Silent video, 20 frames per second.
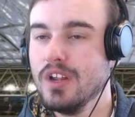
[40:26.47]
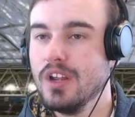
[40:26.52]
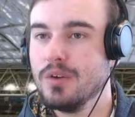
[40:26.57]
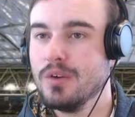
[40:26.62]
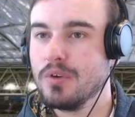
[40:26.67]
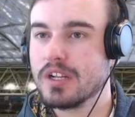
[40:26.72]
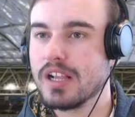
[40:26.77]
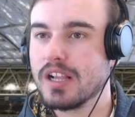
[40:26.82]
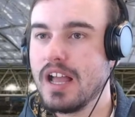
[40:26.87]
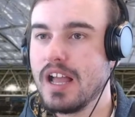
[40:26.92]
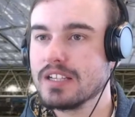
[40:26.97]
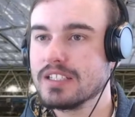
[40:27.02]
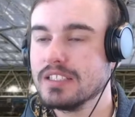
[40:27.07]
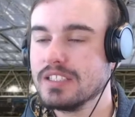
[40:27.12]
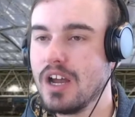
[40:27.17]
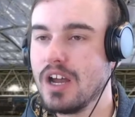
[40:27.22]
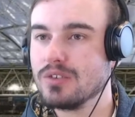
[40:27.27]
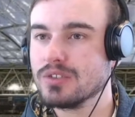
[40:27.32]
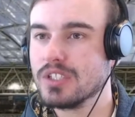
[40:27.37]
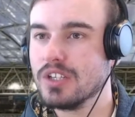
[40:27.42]
Were Clark and
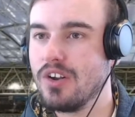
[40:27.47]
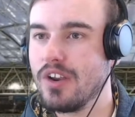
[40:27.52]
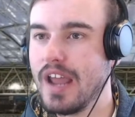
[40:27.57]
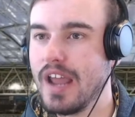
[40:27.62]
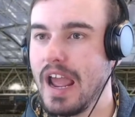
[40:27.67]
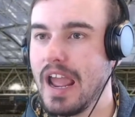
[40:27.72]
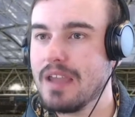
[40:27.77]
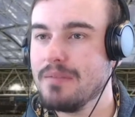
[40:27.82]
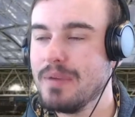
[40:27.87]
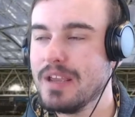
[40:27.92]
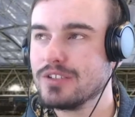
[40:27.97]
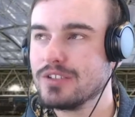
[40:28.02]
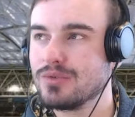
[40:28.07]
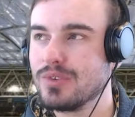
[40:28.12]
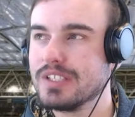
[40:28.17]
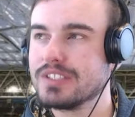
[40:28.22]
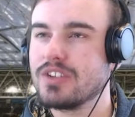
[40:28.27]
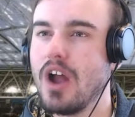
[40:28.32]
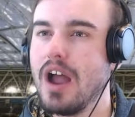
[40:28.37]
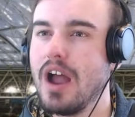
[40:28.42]
Dalton on AB's
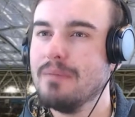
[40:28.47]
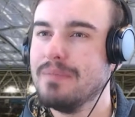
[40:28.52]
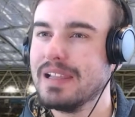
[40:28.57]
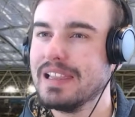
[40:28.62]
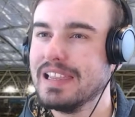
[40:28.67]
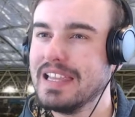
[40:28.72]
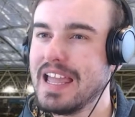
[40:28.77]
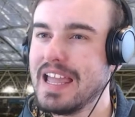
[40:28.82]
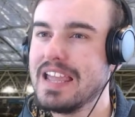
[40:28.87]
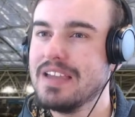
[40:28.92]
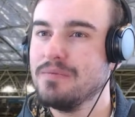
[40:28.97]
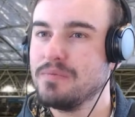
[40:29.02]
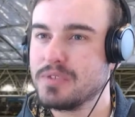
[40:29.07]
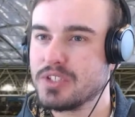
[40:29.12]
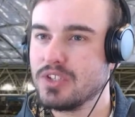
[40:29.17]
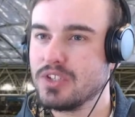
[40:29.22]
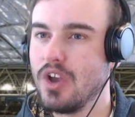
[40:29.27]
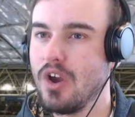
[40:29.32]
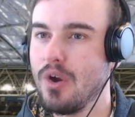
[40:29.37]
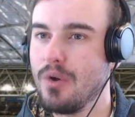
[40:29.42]
wrist? I believe
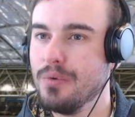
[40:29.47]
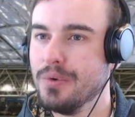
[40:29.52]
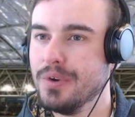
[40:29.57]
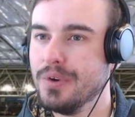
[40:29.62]
so.